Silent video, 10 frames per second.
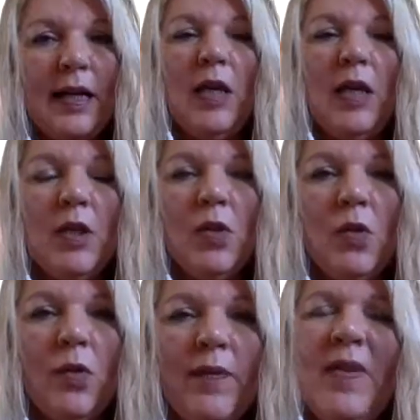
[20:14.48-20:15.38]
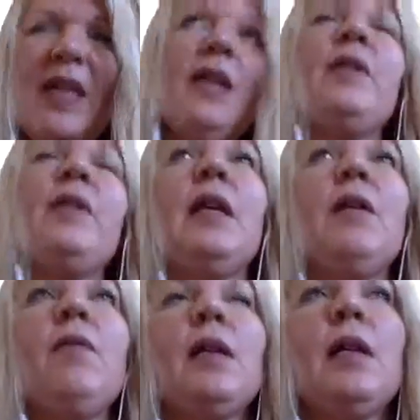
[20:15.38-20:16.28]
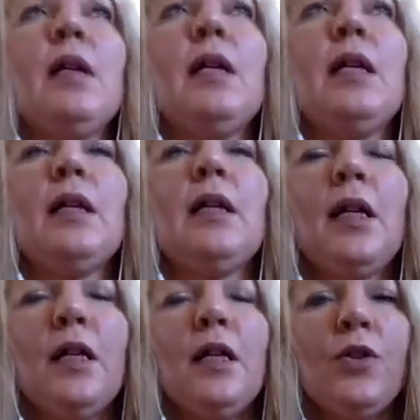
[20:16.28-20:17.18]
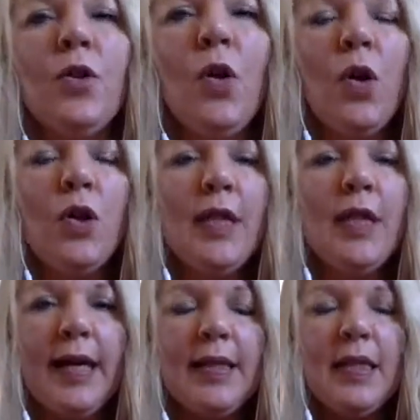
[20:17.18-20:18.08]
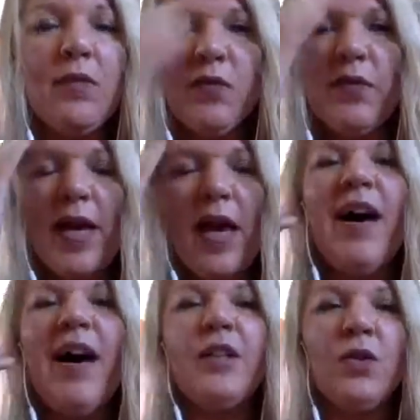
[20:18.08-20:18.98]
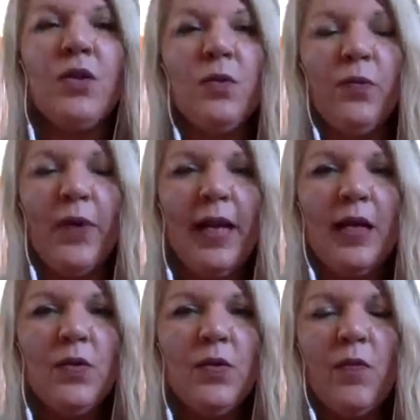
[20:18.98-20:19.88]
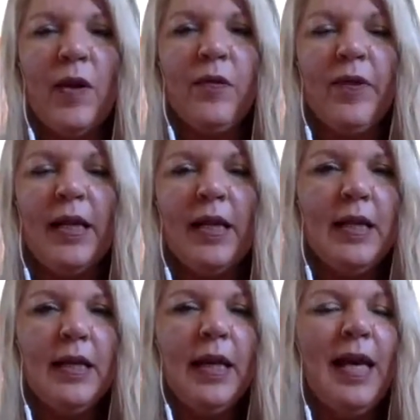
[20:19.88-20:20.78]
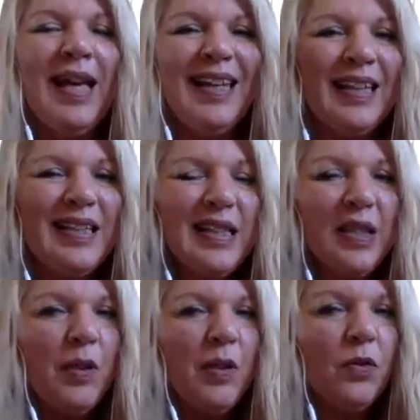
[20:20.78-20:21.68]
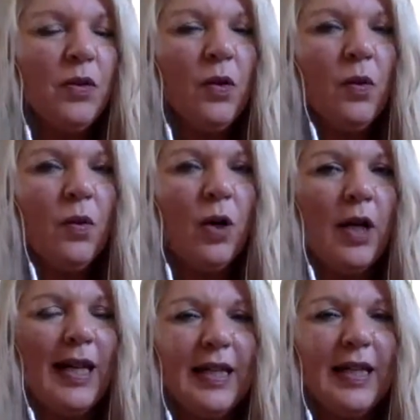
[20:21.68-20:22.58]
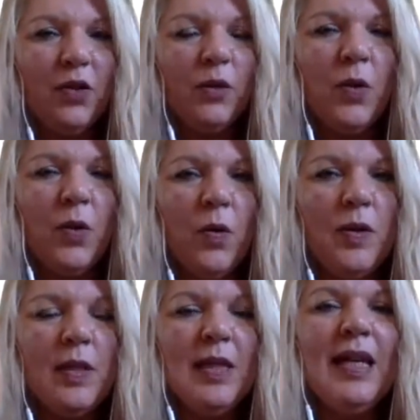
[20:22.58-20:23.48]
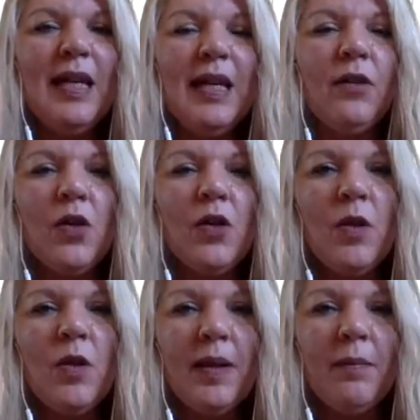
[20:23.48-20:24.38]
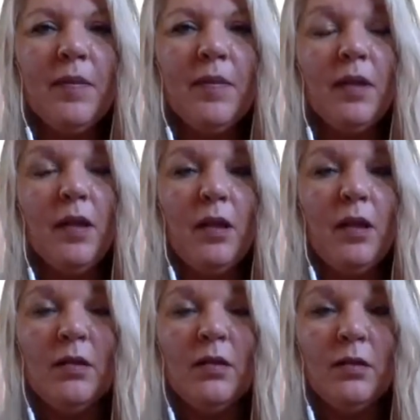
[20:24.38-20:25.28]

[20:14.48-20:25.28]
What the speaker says: even though we think we live in a cultural context where we have other values of equality, like deep in our core, like in our bones, in our subliminal,